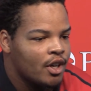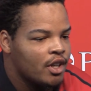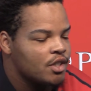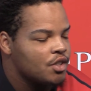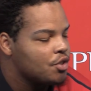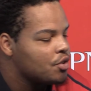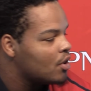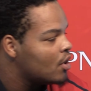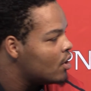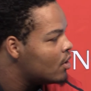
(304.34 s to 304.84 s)

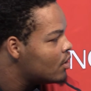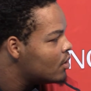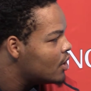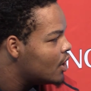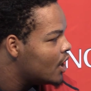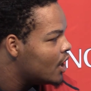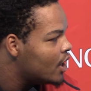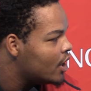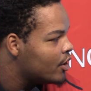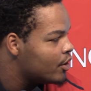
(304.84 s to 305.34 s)
control.
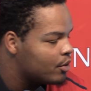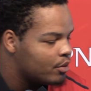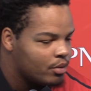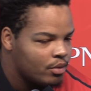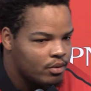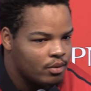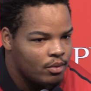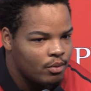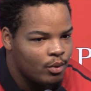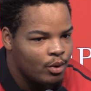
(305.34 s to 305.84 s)

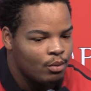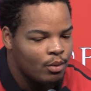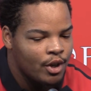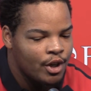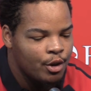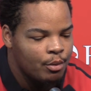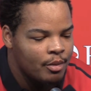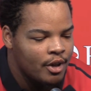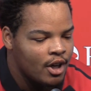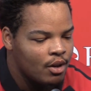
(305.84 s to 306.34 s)
We're
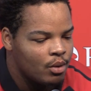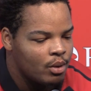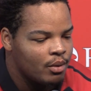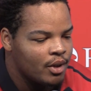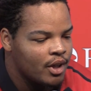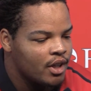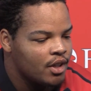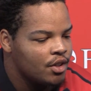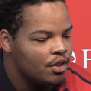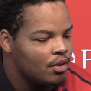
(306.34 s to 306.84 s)
worried about what
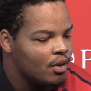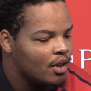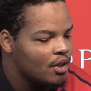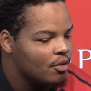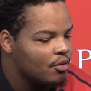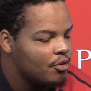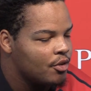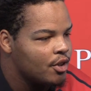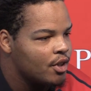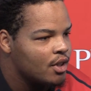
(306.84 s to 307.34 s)
we can do on the
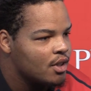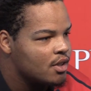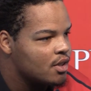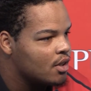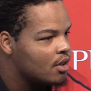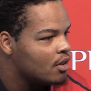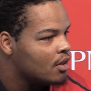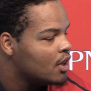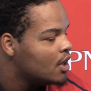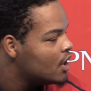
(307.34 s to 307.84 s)
field,
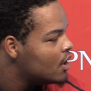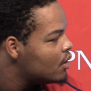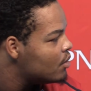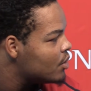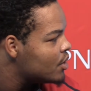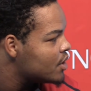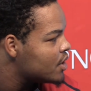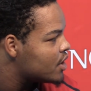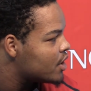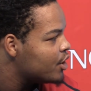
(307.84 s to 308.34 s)
so
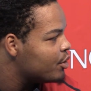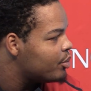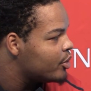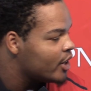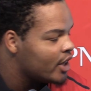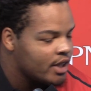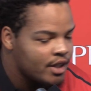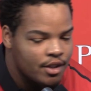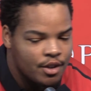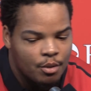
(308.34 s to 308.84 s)
we're just going to
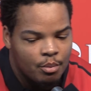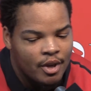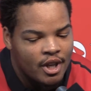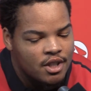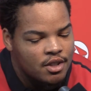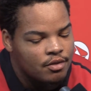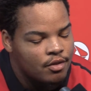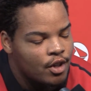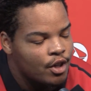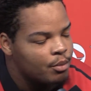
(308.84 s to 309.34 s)
play the
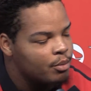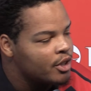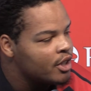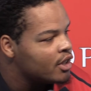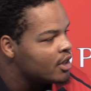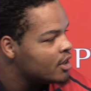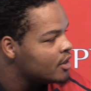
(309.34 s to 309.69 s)
best of our ability.